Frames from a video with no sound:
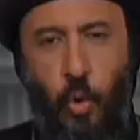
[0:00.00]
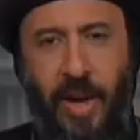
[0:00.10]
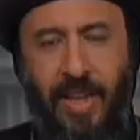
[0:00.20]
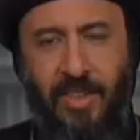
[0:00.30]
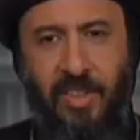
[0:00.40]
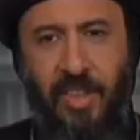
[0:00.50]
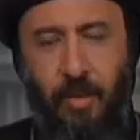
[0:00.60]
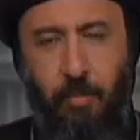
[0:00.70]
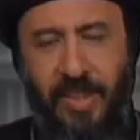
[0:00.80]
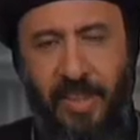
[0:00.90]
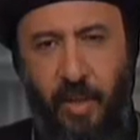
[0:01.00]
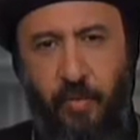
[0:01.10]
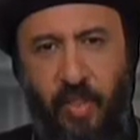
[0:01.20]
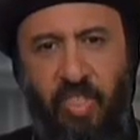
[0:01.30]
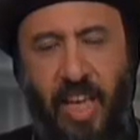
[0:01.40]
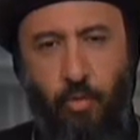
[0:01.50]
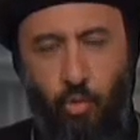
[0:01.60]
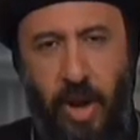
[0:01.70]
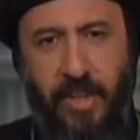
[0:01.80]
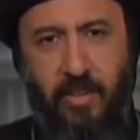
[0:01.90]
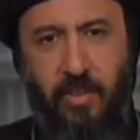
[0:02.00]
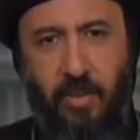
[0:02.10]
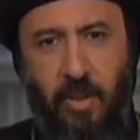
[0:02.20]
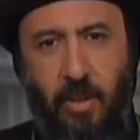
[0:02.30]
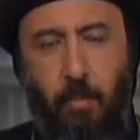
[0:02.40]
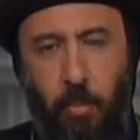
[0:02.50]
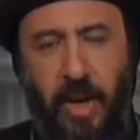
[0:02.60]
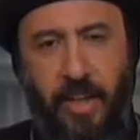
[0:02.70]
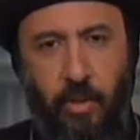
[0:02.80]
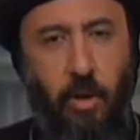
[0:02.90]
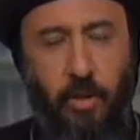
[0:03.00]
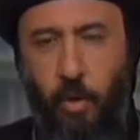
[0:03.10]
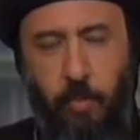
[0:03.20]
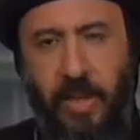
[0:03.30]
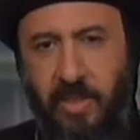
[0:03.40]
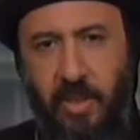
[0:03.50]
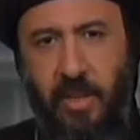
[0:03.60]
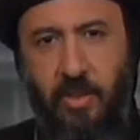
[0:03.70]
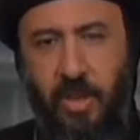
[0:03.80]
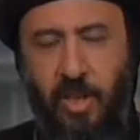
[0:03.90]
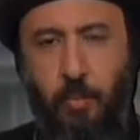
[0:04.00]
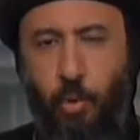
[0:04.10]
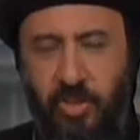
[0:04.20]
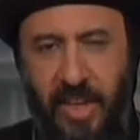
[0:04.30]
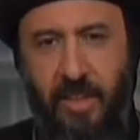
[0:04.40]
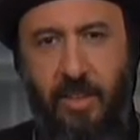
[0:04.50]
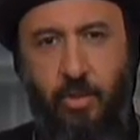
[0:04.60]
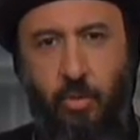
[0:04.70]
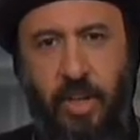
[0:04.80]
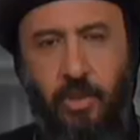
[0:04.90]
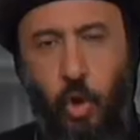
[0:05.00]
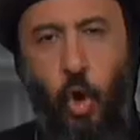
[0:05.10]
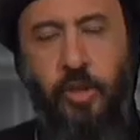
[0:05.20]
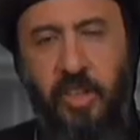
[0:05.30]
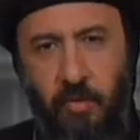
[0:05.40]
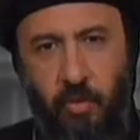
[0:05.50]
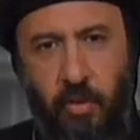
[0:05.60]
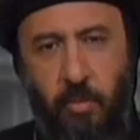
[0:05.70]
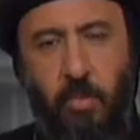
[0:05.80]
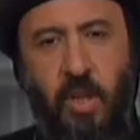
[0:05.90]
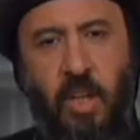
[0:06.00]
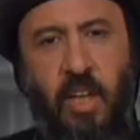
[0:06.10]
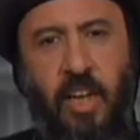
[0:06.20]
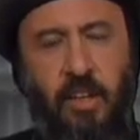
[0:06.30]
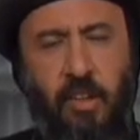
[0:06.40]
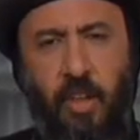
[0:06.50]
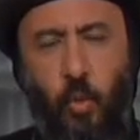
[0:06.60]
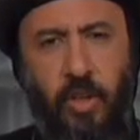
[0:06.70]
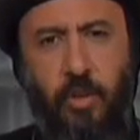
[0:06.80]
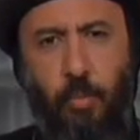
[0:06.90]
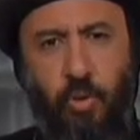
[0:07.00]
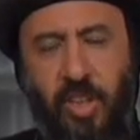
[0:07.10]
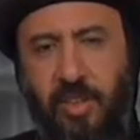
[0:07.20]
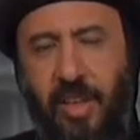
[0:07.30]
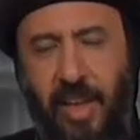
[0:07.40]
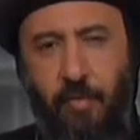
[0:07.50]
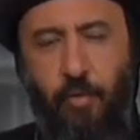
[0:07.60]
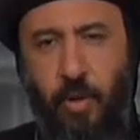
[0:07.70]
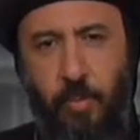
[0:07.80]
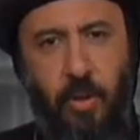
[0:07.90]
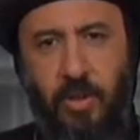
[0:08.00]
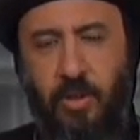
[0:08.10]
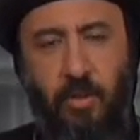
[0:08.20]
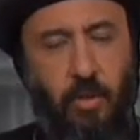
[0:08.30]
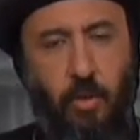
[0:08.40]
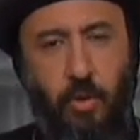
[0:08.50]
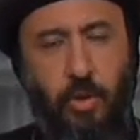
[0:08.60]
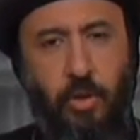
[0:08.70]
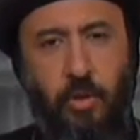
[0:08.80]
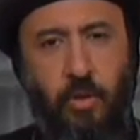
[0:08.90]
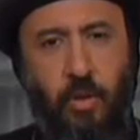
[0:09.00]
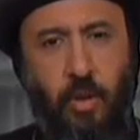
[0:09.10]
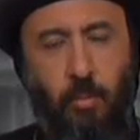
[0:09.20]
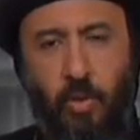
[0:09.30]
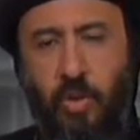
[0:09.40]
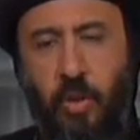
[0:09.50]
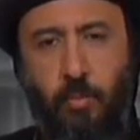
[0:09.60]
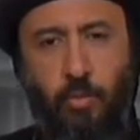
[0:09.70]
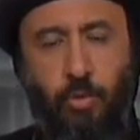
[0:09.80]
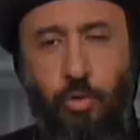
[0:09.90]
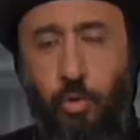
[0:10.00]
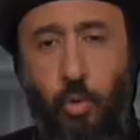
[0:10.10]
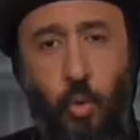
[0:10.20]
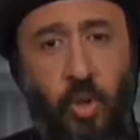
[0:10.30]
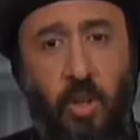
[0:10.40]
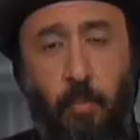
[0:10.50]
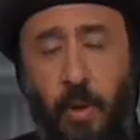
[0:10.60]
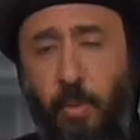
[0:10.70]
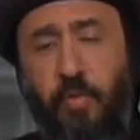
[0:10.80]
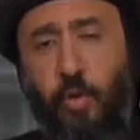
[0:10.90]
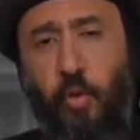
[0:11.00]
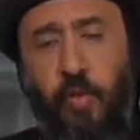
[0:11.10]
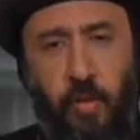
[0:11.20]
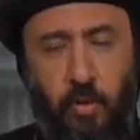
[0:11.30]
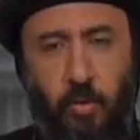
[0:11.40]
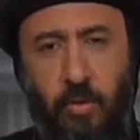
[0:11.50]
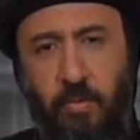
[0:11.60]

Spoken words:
has been given that right by God, not by states. States protect these rights. God gives them. And I think we need to protect every person, Christian, Muslim, Jew, people of no faith at all.